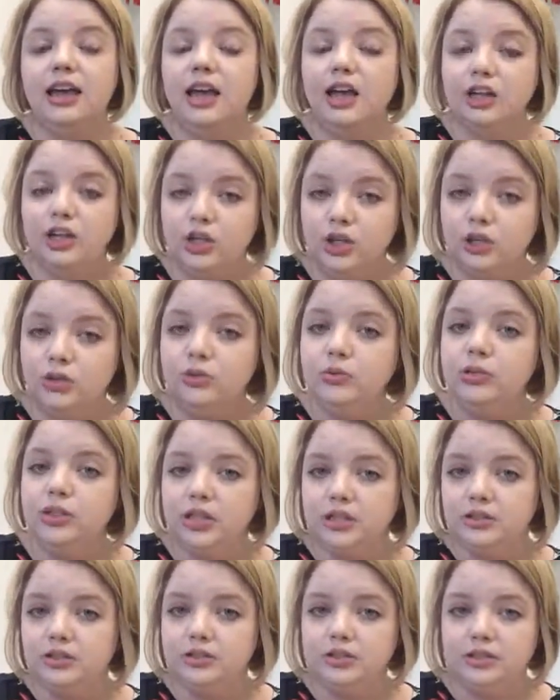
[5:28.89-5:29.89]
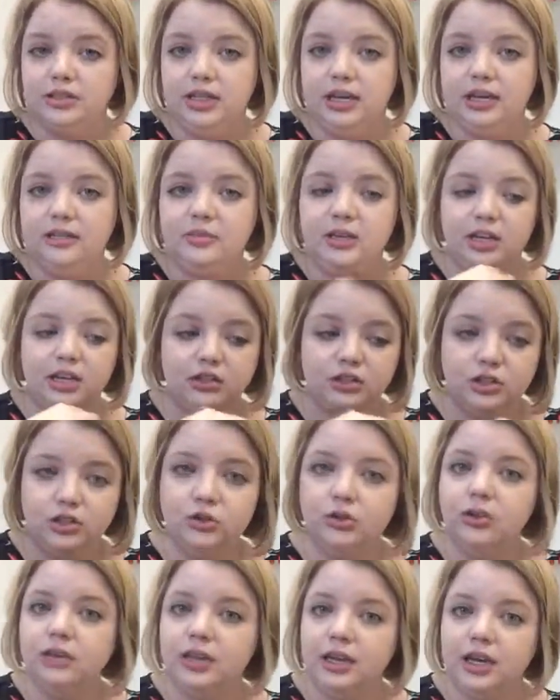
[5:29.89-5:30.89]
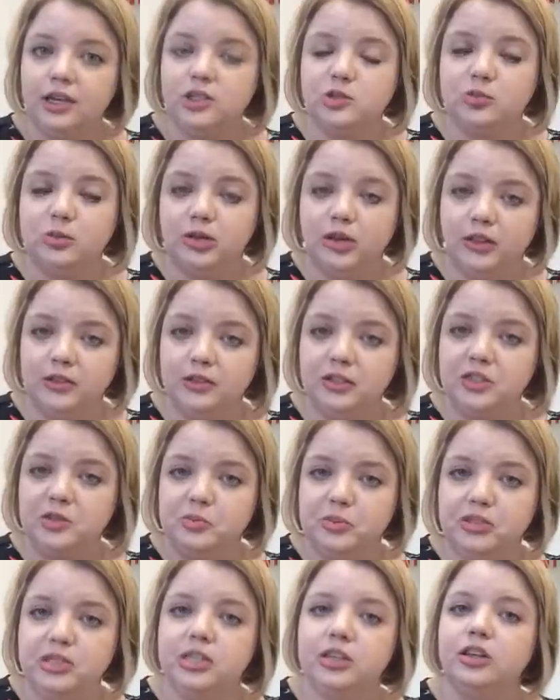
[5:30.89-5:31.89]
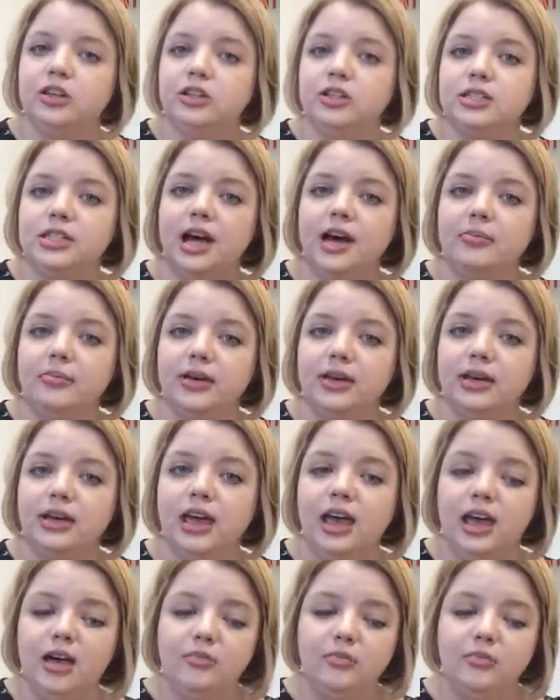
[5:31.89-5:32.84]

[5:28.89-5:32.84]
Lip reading: and you will understand because you're the expert on this particular topic.